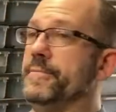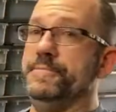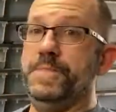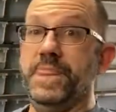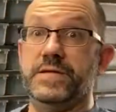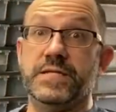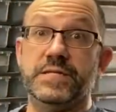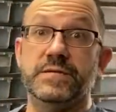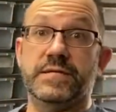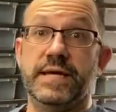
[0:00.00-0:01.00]
it doesn't
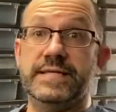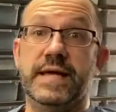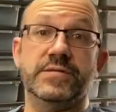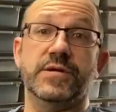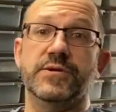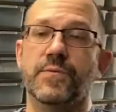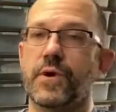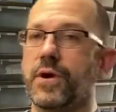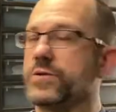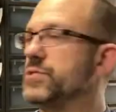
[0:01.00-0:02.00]
look like that's going to
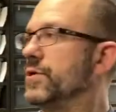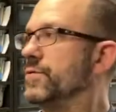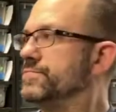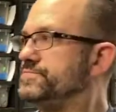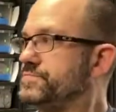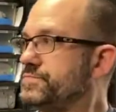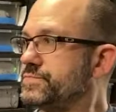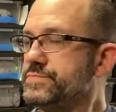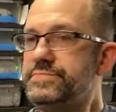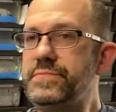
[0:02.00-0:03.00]
work. So
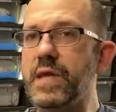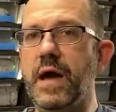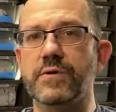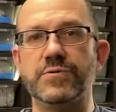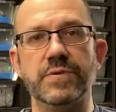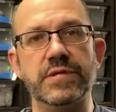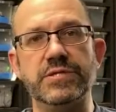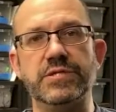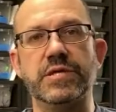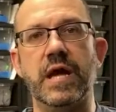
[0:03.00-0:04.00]
I was really
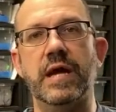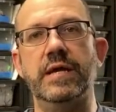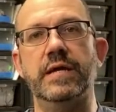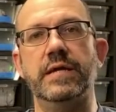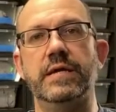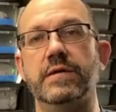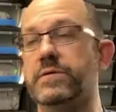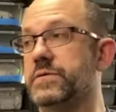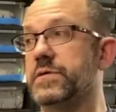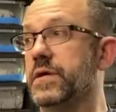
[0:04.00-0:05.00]
just
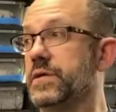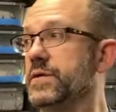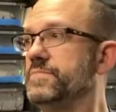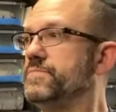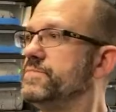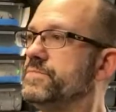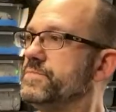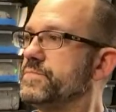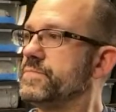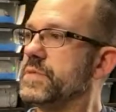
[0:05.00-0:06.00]
going to
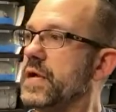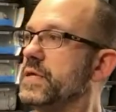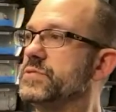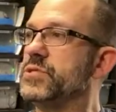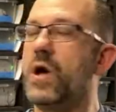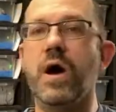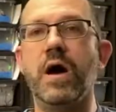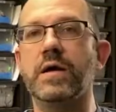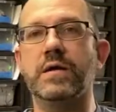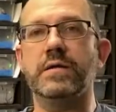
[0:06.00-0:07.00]
kind of
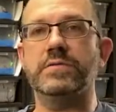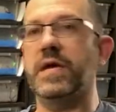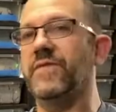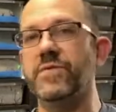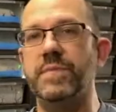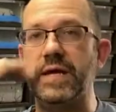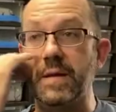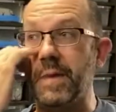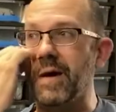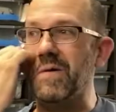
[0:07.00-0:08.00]
talk to everybody
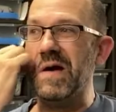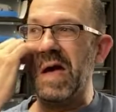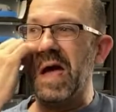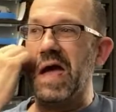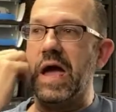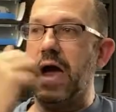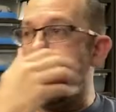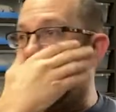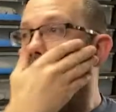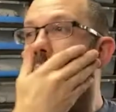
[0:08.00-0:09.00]
about
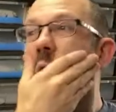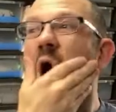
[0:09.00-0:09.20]
how